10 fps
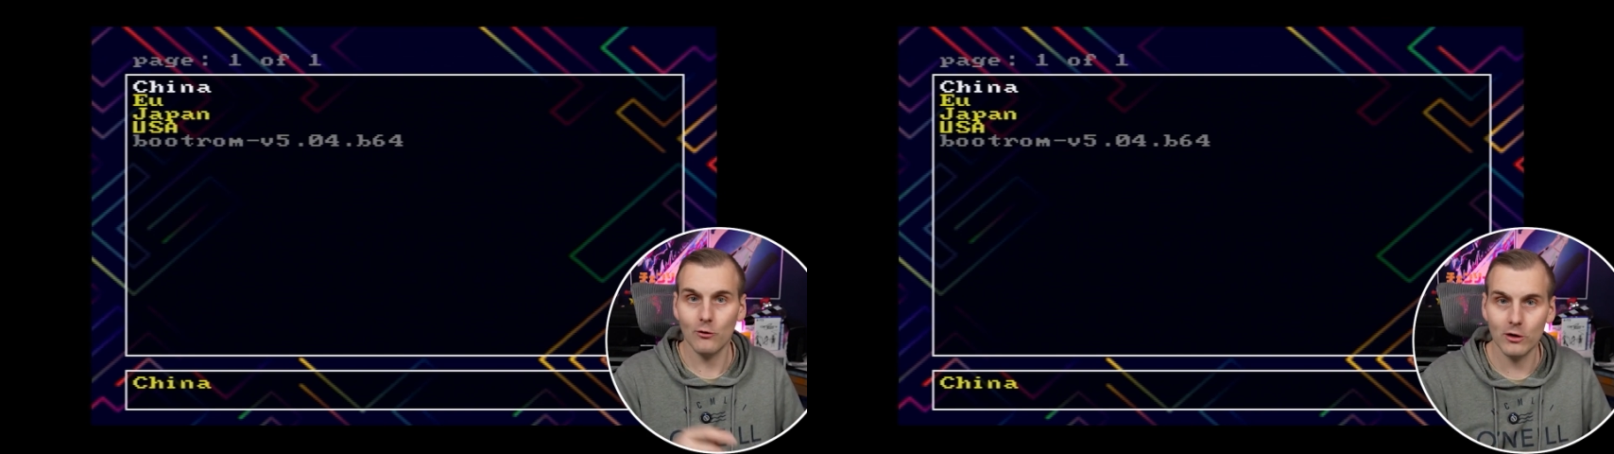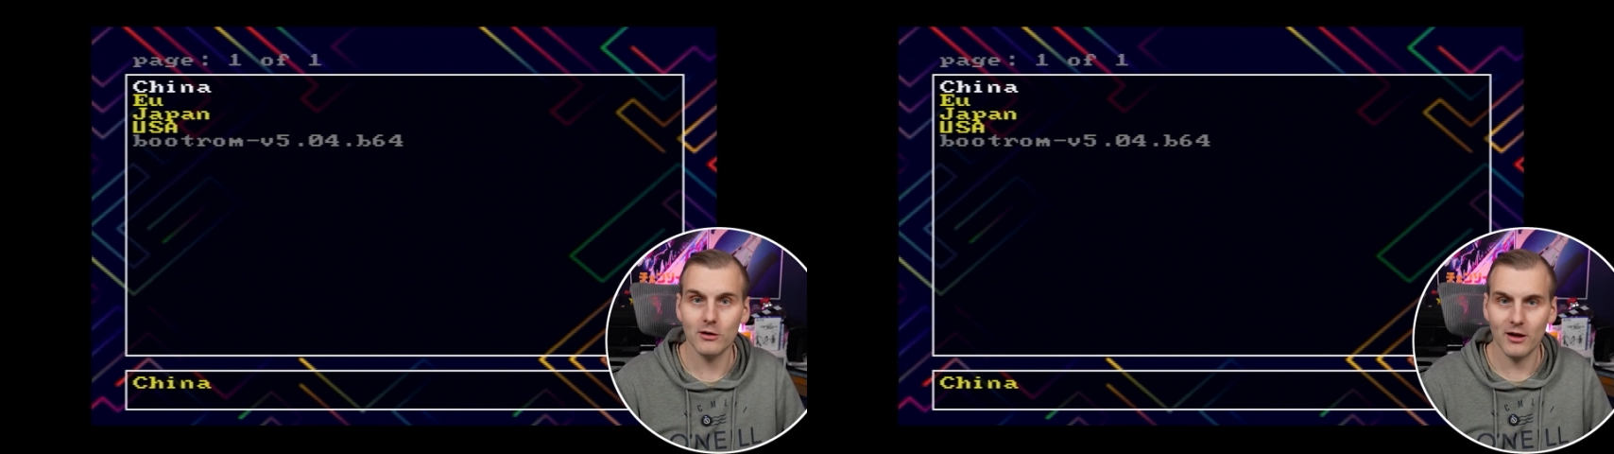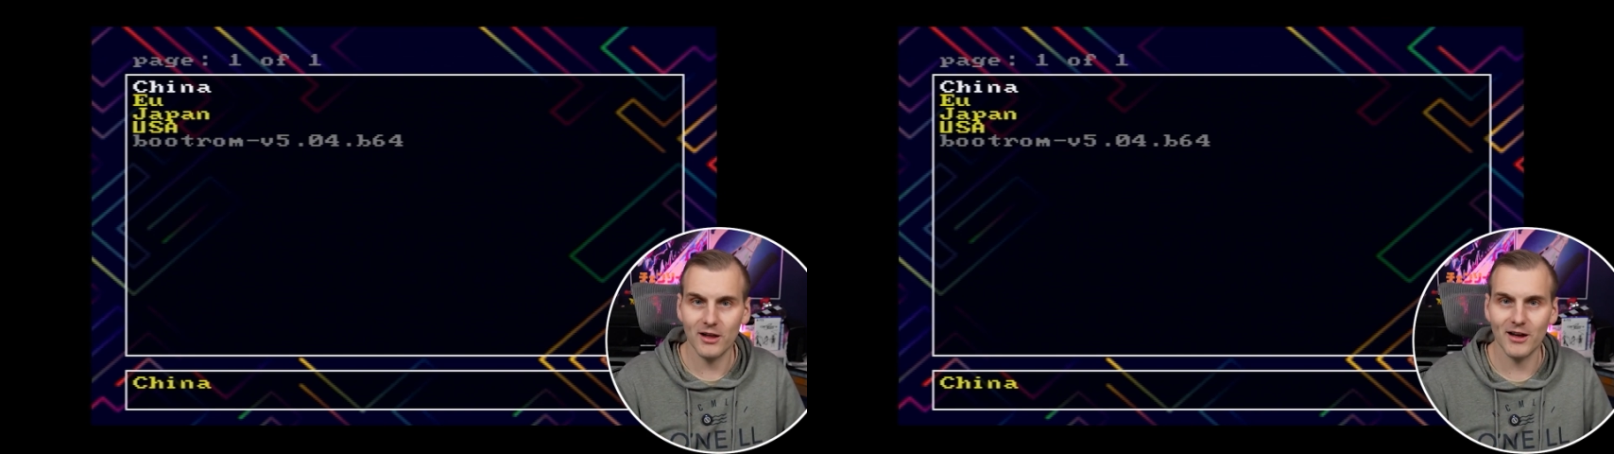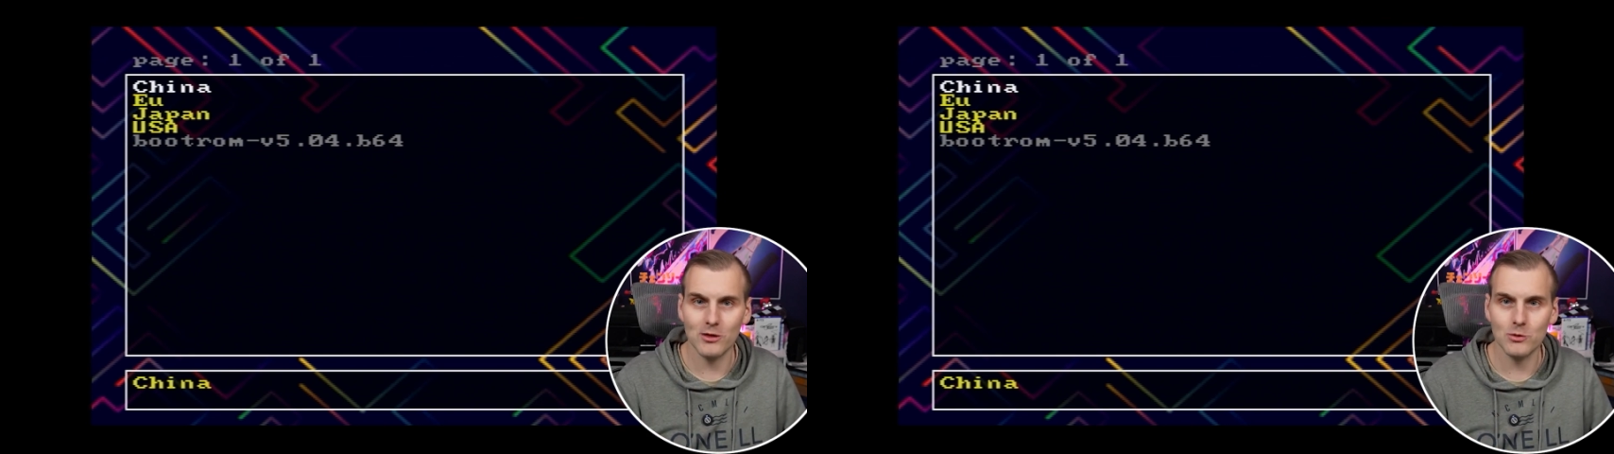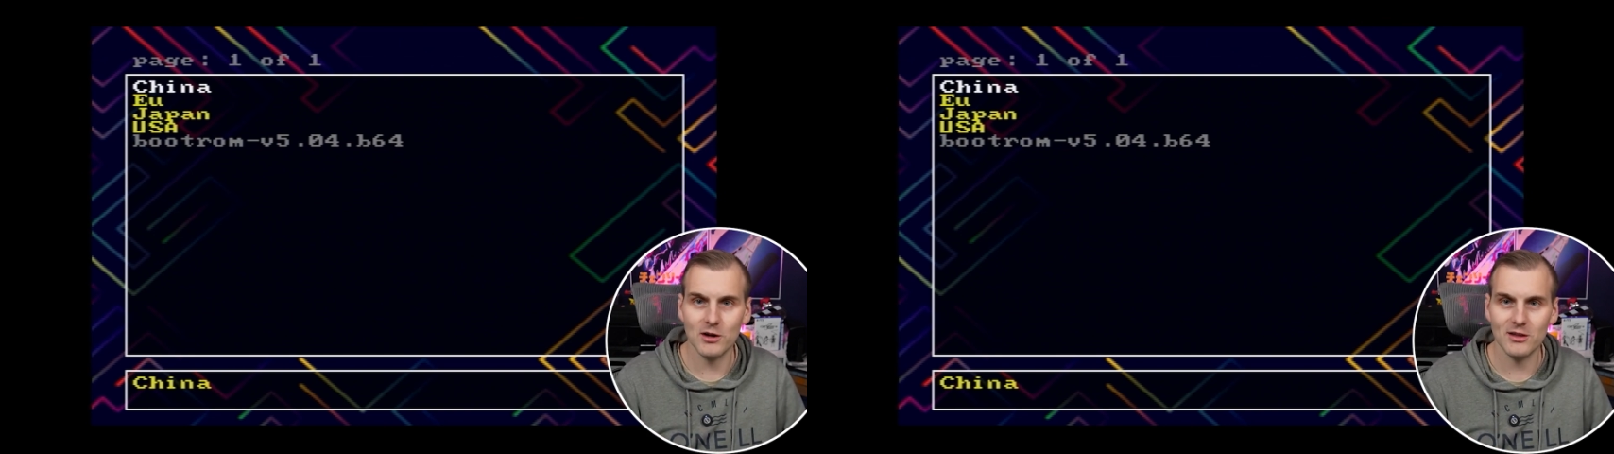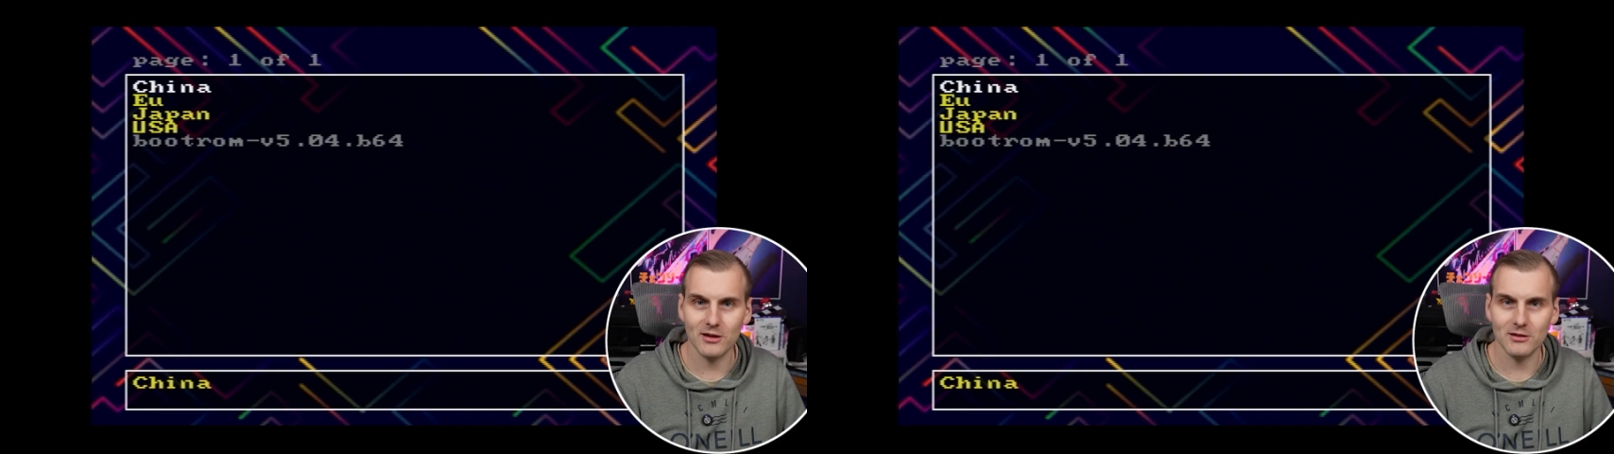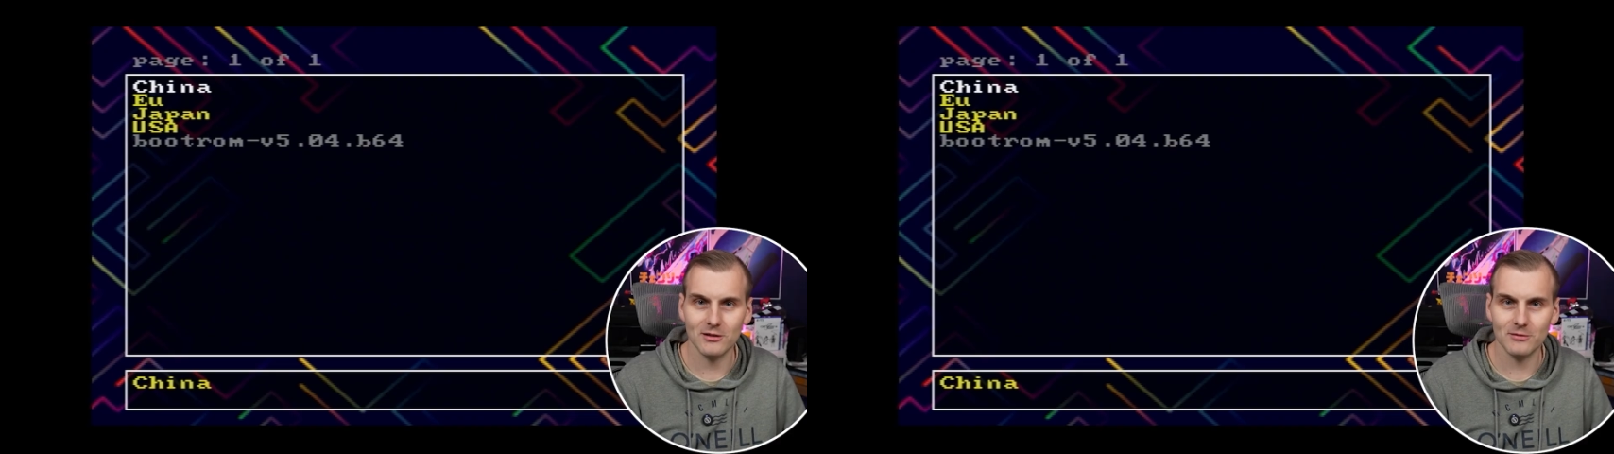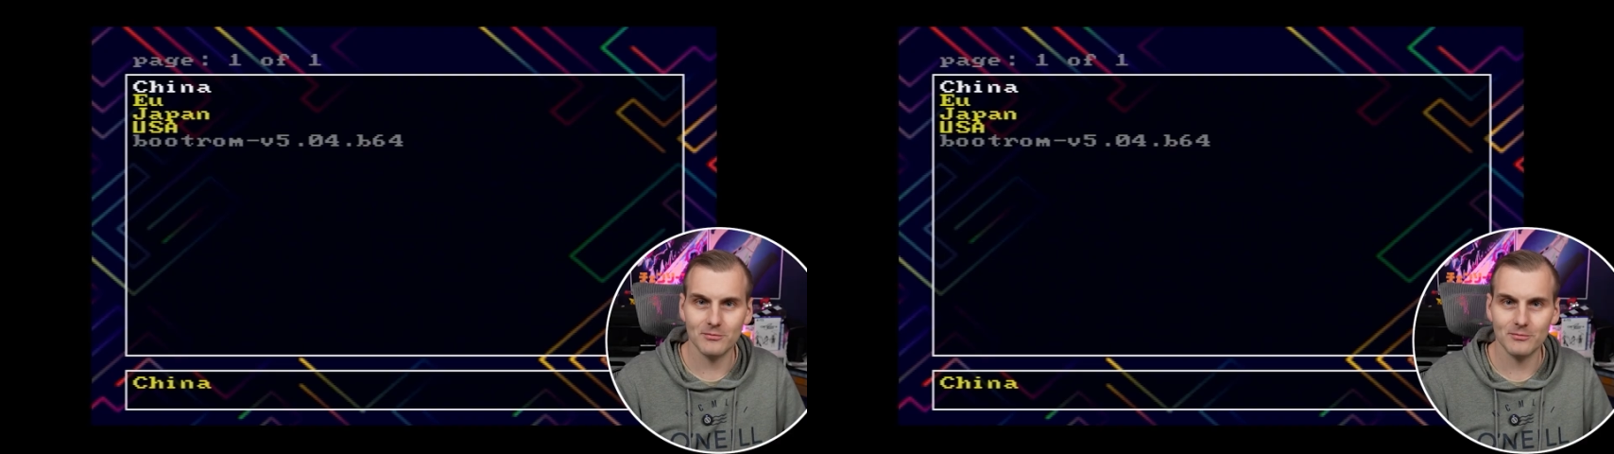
Right, I'll catch you in a second.